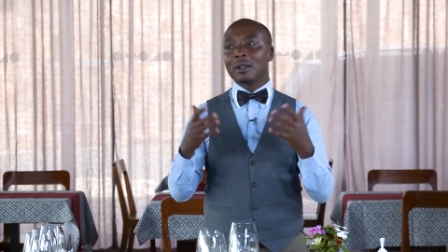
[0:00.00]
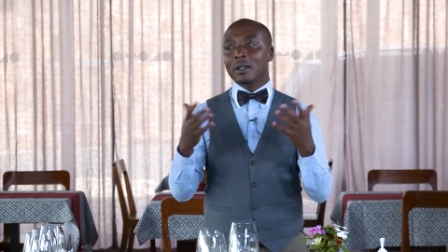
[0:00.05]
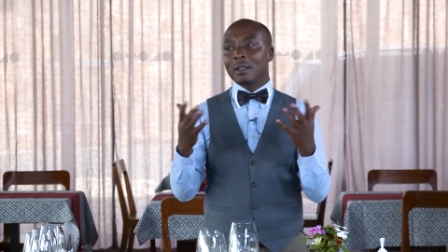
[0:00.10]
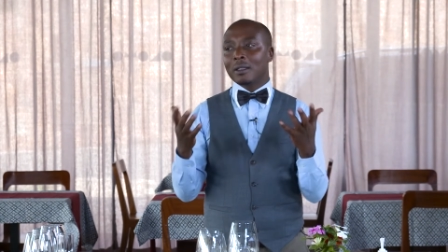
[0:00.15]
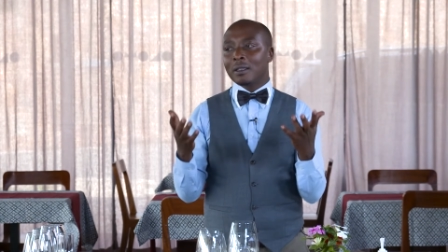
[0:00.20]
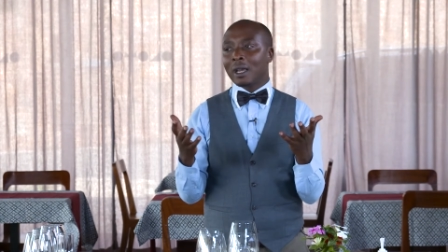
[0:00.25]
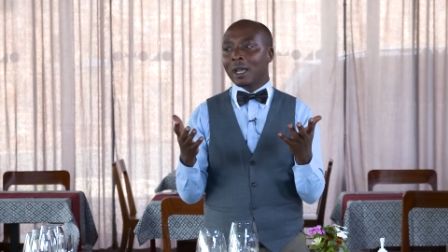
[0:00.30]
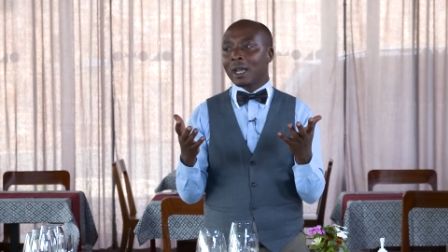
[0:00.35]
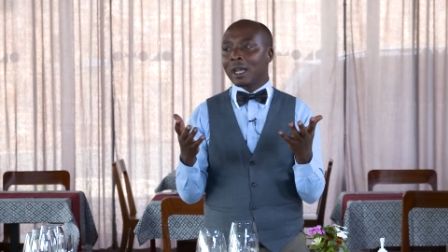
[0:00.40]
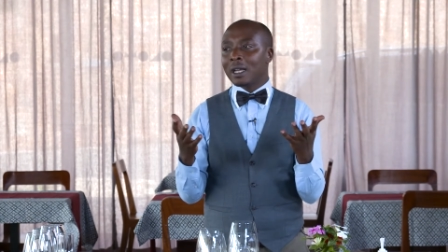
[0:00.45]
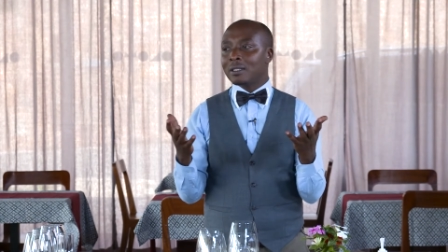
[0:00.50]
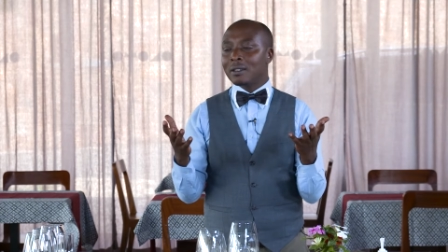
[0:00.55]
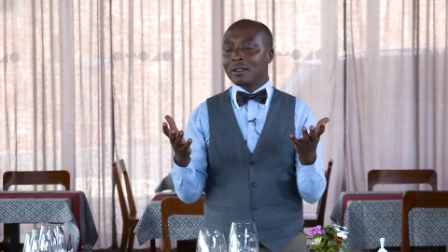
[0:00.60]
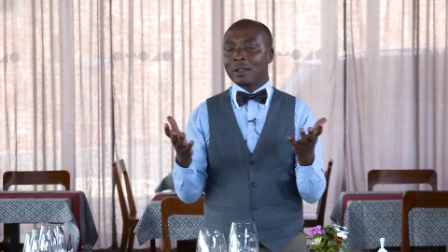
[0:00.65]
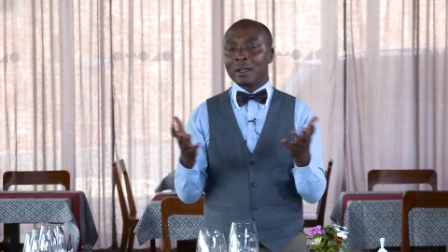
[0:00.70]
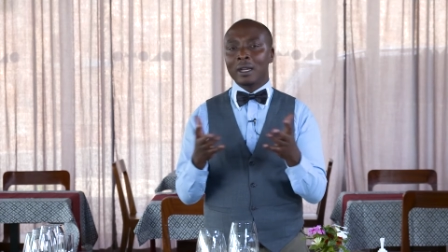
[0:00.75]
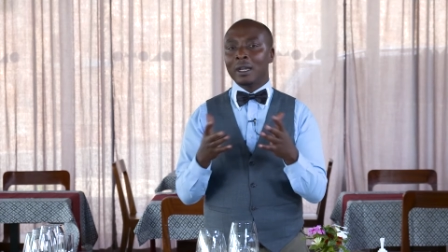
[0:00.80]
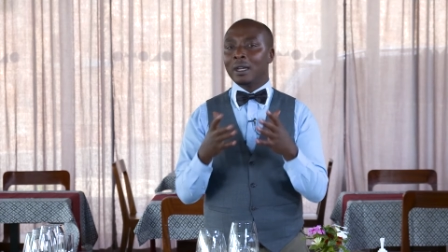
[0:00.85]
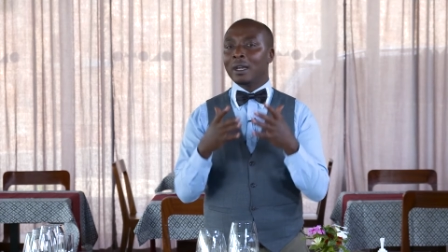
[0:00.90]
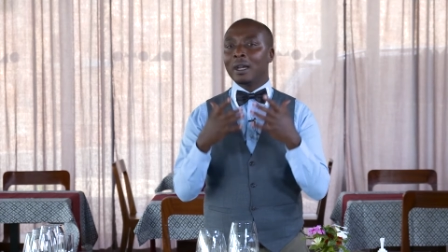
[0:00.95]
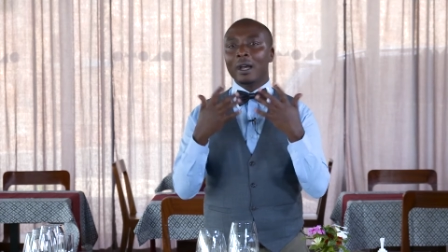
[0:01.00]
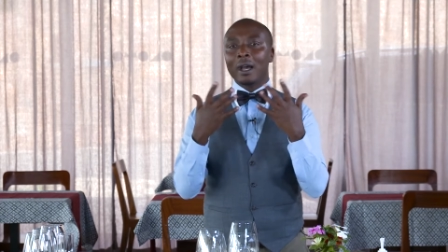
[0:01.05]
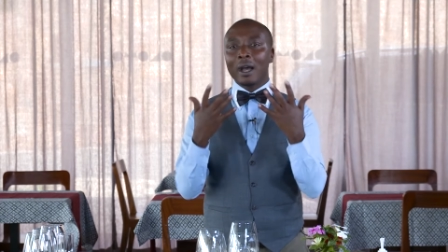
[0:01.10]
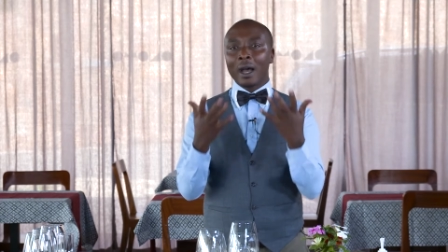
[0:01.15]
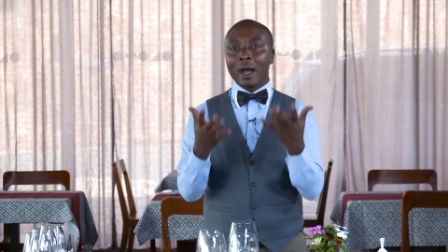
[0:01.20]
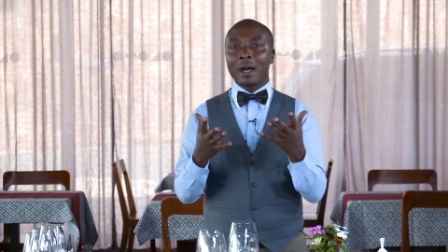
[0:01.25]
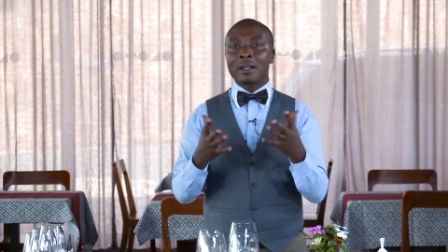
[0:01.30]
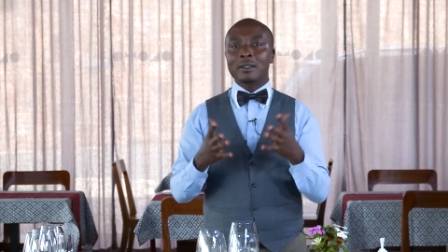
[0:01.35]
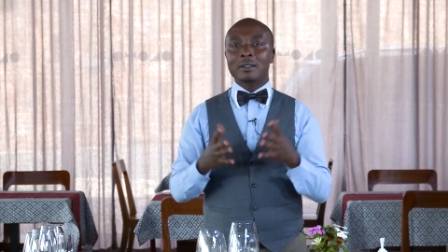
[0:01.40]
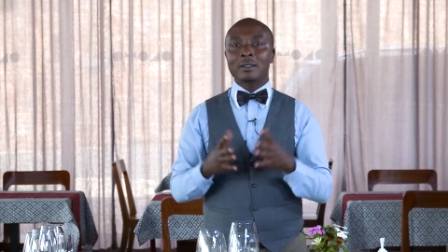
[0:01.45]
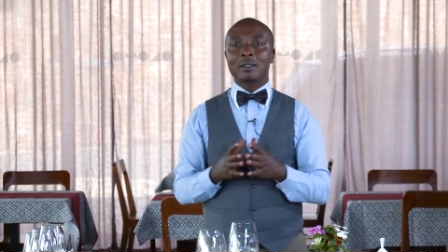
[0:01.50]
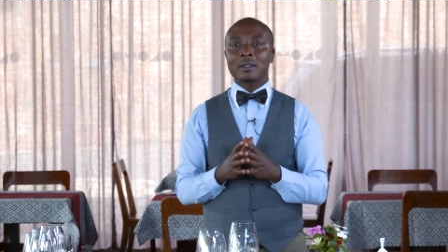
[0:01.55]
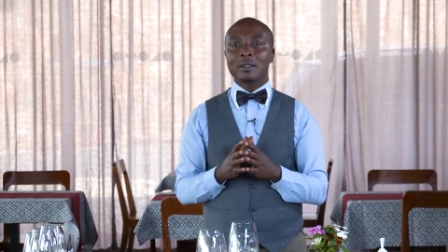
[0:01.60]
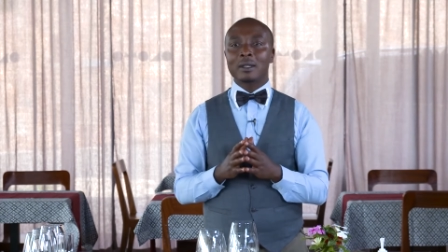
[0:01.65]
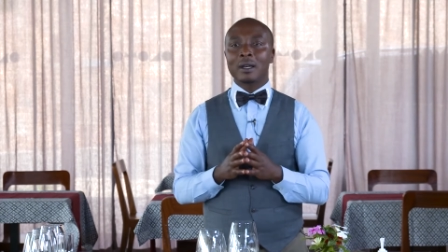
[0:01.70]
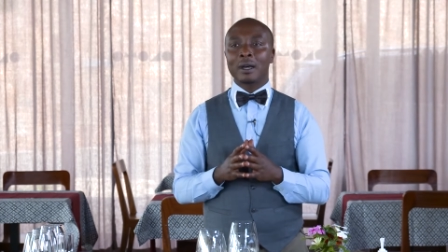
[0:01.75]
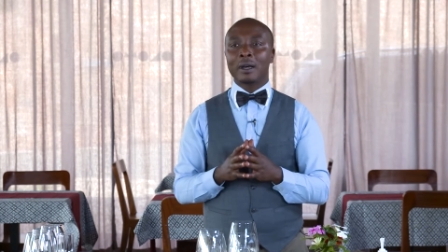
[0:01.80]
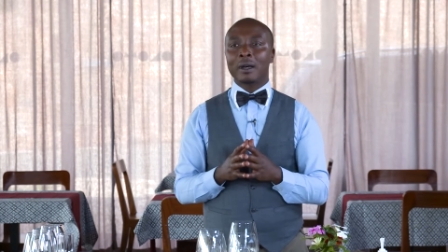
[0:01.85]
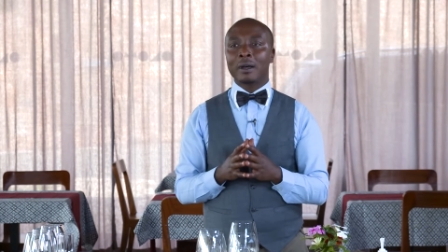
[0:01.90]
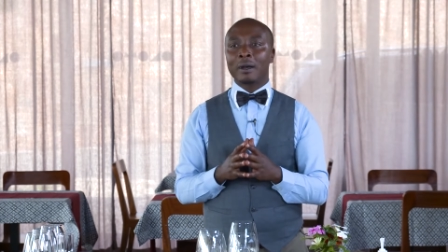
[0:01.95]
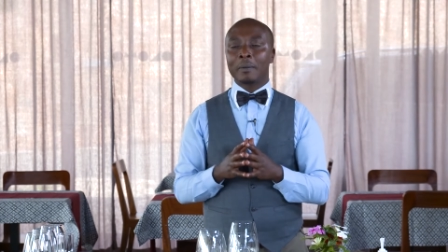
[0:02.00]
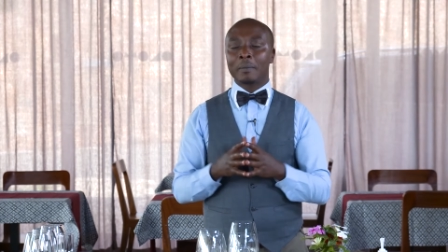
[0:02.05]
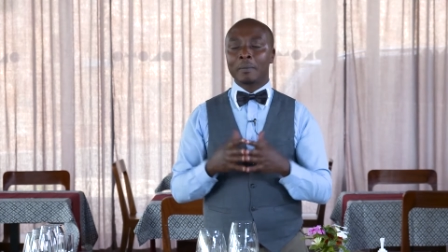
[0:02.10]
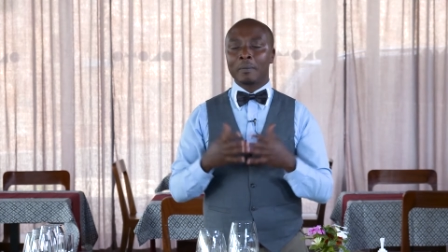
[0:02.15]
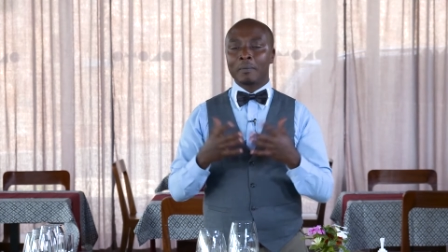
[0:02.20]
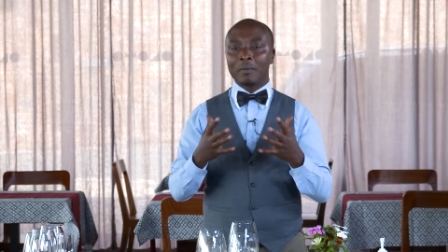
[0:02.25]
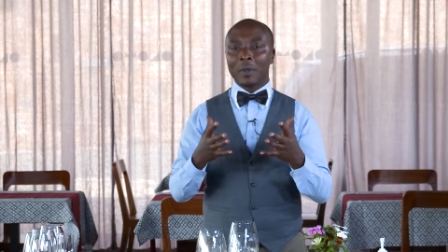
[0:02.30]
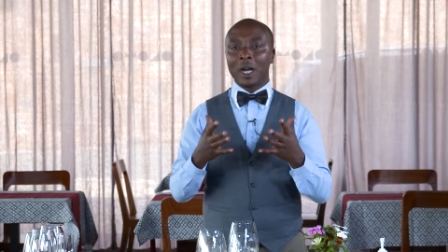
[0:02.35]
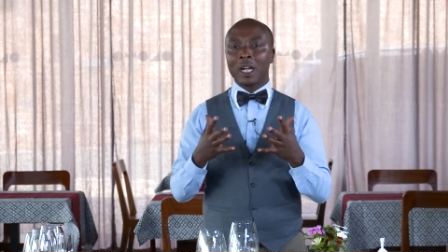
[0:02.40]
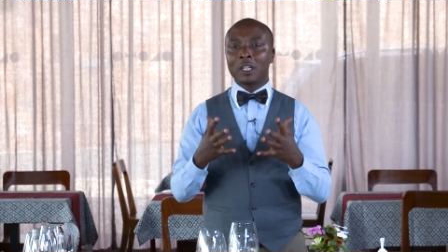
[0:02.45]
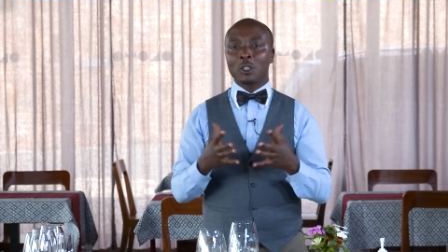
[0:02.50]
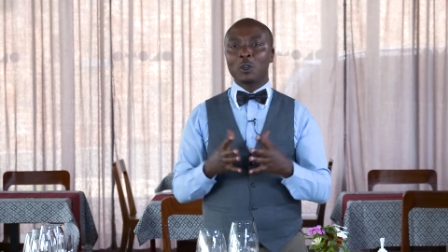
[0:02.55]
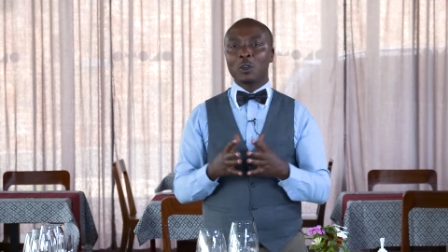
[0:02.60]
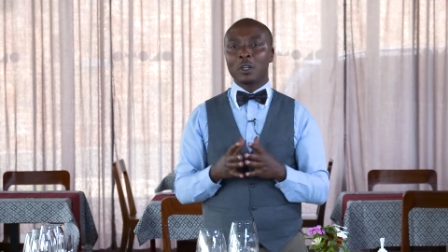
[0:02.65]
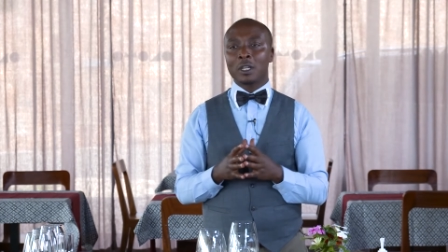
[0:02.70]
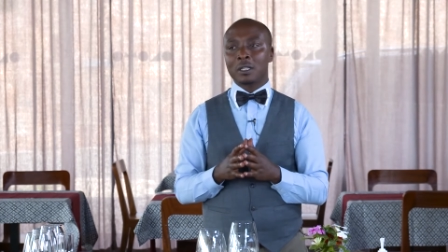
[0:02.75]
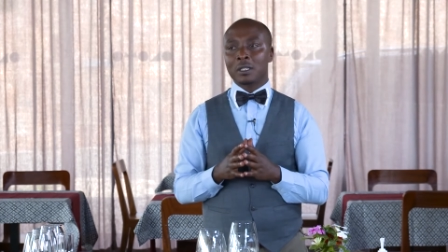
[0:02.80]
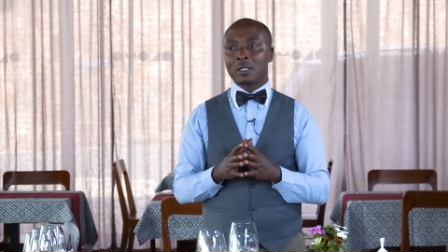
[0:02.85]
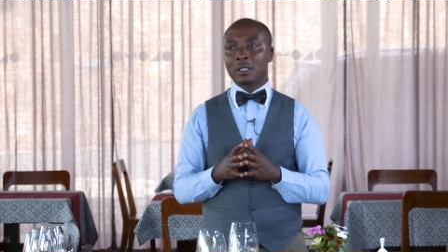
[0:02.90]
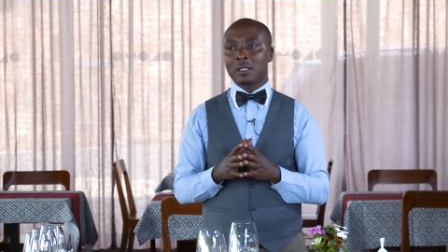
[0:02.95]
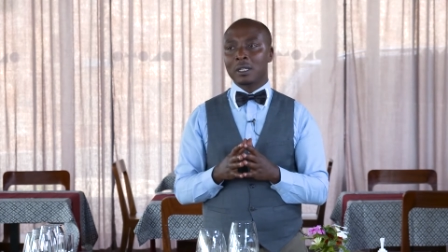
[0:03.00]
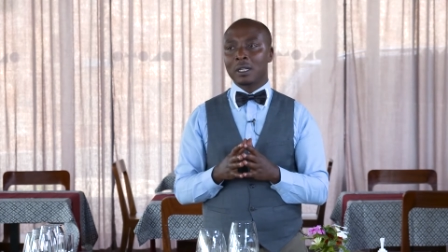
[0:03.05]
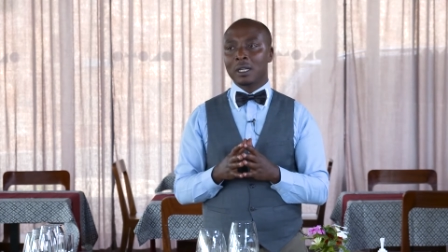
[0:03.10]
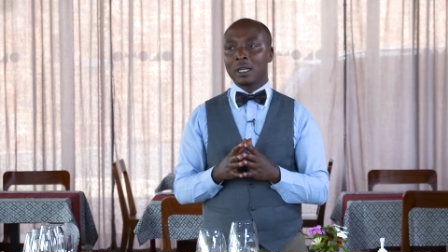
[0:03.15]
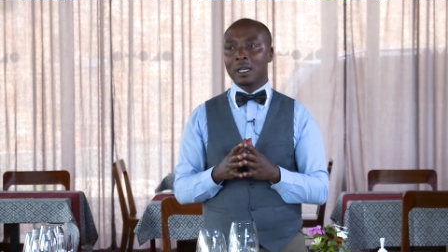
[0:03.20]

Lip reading: the guest there has a choice.